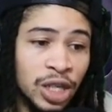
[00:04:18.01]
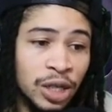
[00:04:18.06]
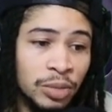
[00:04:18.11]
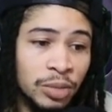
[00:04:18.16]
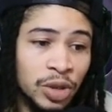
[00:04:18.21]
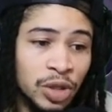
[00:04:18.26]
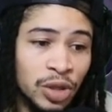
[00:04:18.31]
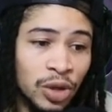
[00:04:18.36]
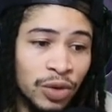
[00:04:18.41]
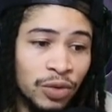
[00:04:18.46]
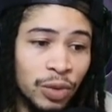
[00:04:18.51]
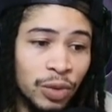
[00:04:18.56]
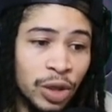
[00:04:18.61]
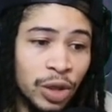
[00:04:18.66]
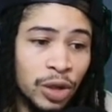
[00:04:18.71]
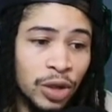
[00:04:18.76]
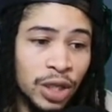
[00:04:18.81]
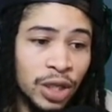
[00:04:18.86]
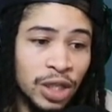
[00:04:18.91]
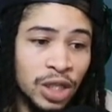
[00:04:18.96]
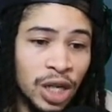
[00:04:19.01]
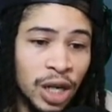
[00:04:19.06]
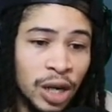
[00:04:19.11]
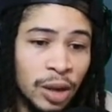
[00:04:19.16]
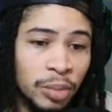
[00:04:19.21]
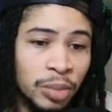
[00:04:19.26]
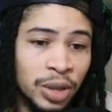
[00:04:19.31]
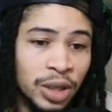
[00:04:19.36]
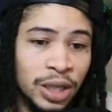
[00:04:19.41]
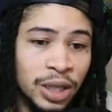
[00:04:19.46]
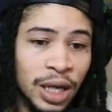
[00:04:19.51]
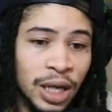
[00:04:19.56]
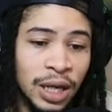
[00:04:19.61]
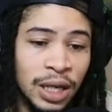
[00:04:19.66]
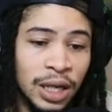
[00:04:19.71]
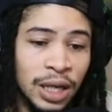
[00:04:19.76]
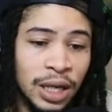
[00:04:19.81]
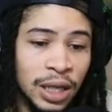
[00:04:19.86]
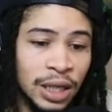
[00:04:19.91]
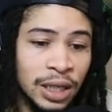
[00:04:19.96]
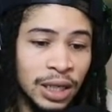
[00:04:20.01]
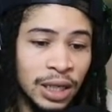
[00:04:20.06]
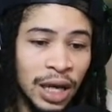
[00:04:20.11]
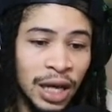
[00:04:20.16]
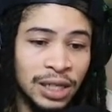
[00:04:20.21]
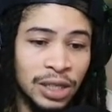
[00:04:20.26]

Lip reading: So if we go to a champion that has no